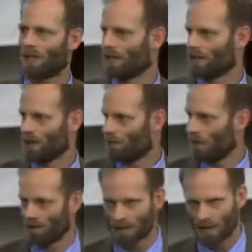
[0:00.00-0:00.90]
and it's
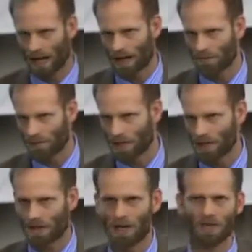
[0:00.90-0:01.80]
whether it's the lack of
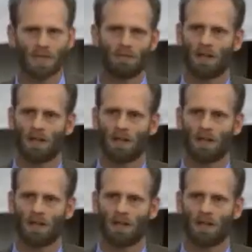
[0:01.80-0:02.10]
transparency,